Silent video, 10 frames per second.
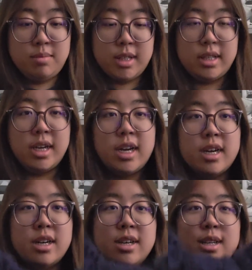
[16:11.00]
But
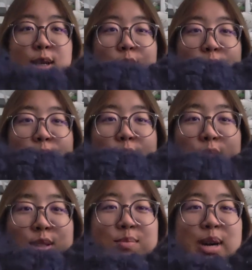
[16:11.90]
yeah,
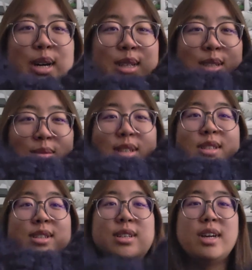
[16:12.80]
honestly, this matches my
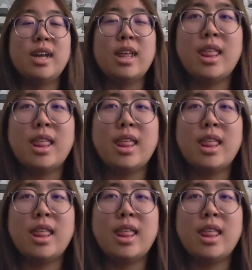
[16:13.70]
shirt.